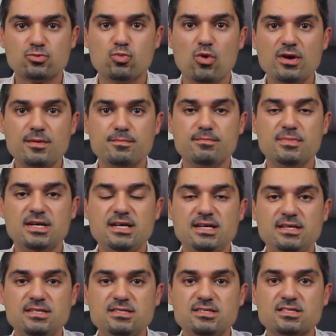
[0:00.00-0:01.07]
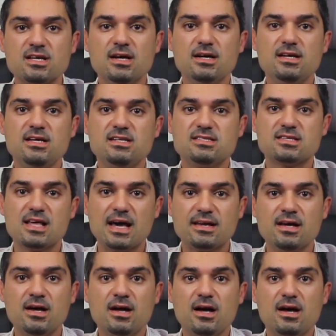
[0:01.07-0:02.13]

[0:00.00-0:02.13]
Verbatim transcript: what it means is that